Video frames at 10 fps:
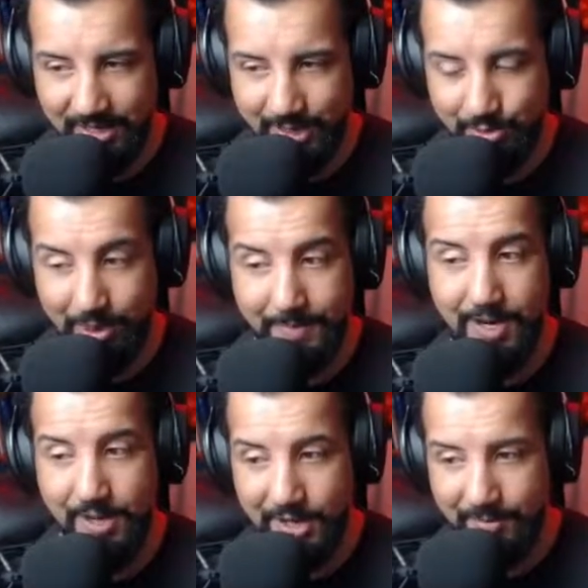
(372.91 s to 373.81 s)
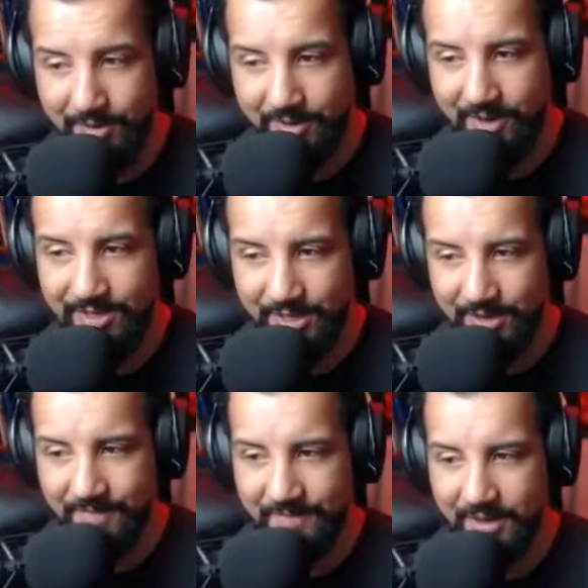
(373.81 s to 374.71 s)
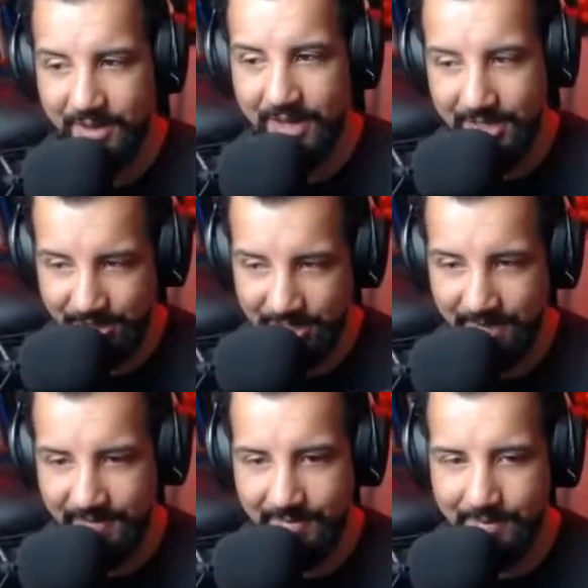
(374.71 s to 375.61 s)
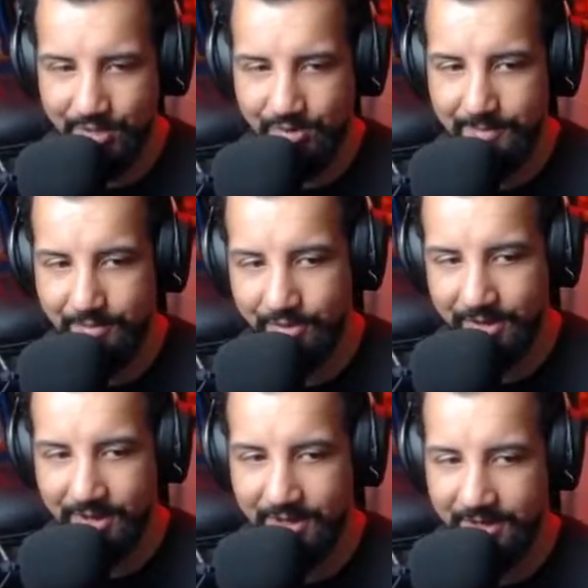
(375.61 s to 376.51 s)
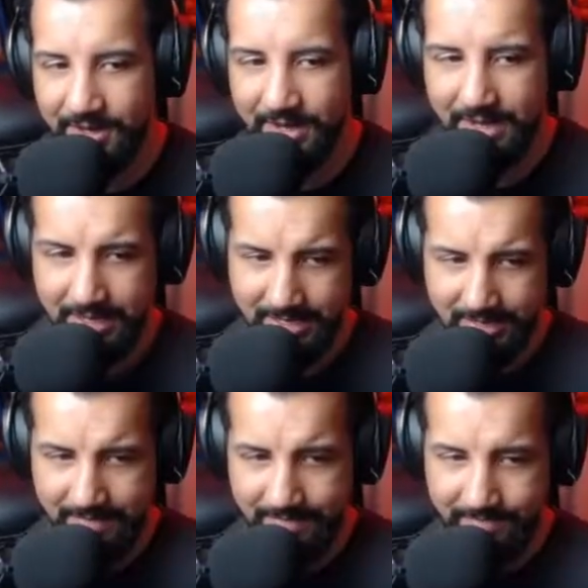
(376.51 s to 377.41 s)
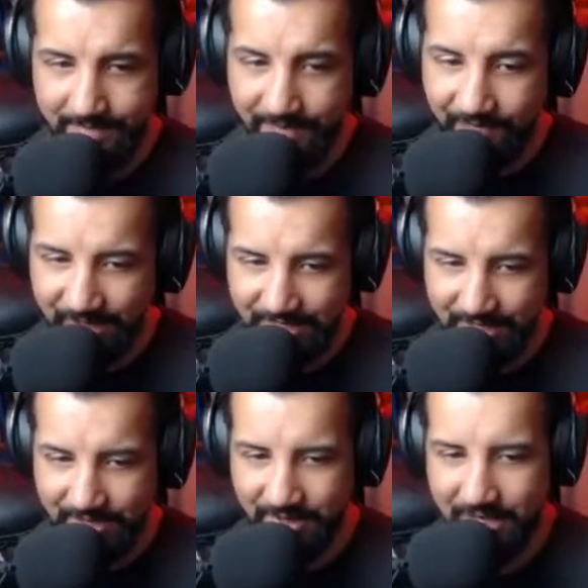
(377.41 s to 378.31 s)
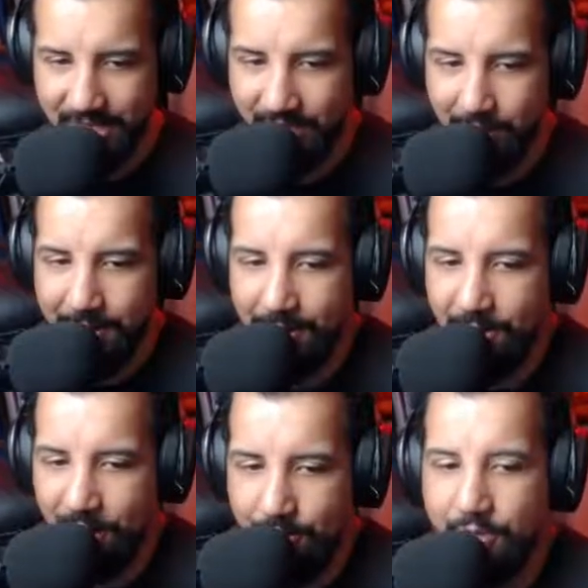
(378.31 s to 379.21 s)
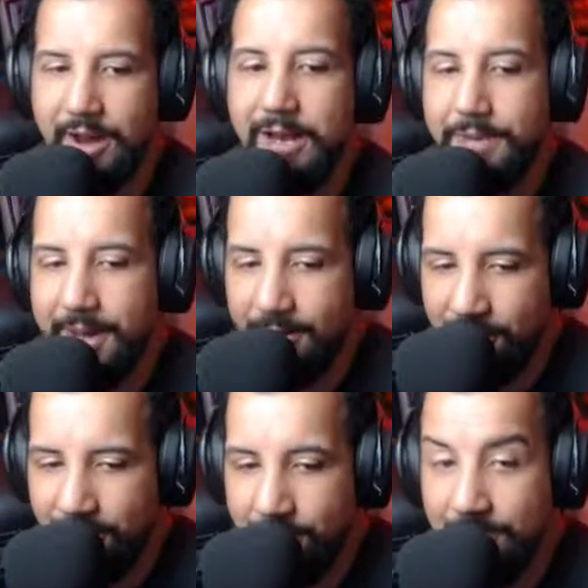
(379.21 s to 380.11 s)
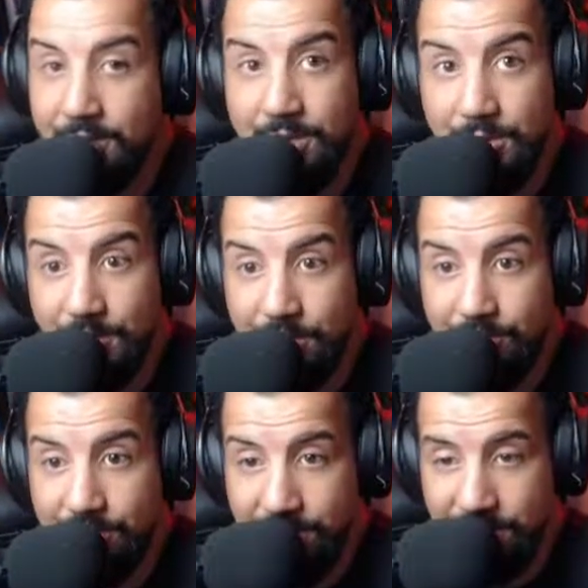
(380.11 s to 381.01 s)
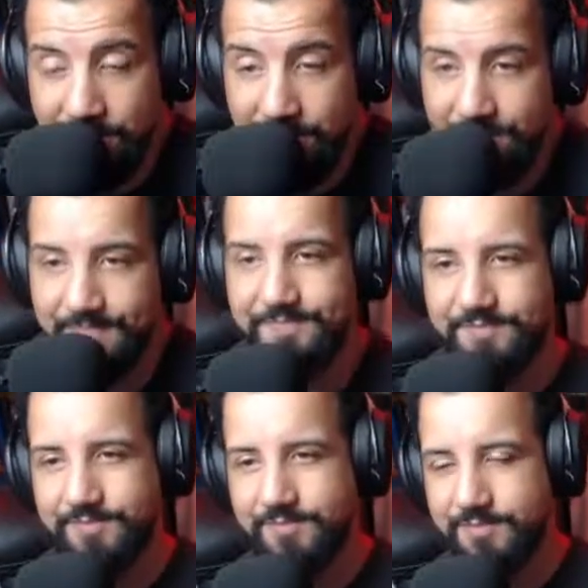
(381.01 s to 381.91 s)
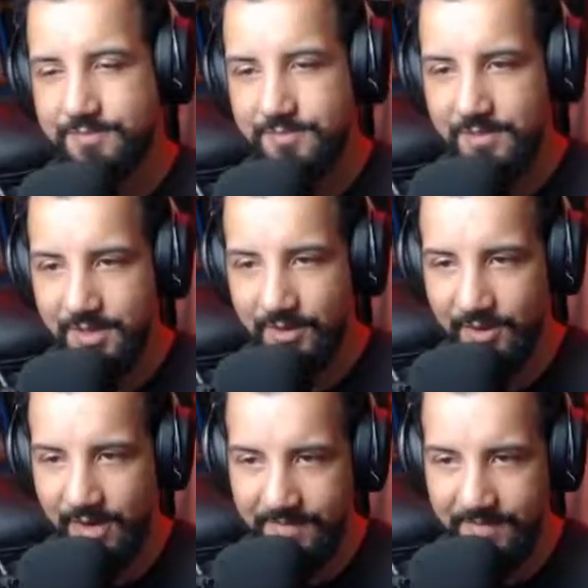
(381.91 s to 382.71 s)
I'll swap out a couple cards here. I took off chemistry. I'm putting on fix it good. I can repair armor and power armor up to 200%. Okay.